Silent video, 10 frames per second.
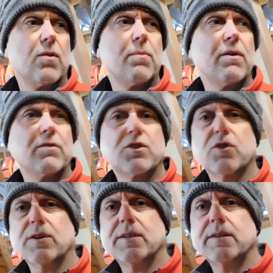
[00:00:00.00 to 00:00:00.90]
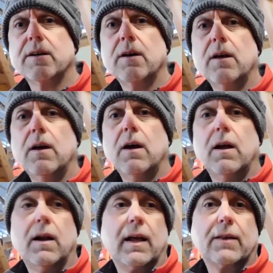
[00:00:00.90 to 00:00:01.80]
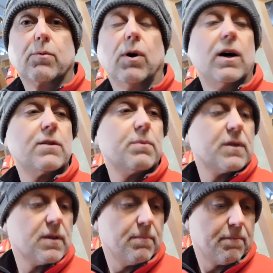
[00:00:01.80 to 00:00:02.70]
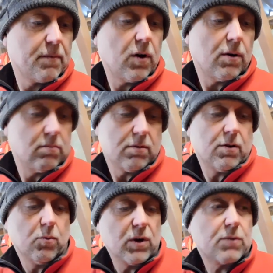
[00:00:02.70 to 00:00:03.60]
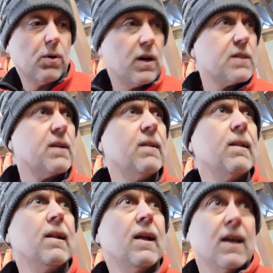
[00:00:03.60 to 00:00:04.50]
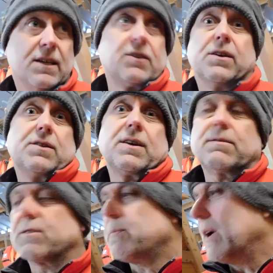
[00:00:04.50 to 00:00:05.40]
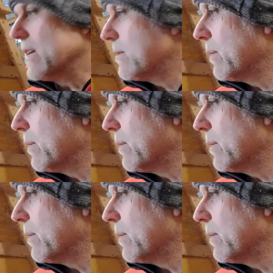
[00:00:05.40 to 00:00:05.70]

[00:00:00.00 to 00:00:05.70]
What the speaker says: a bit restricted lengthwise, but widthwise. It's going to take some space,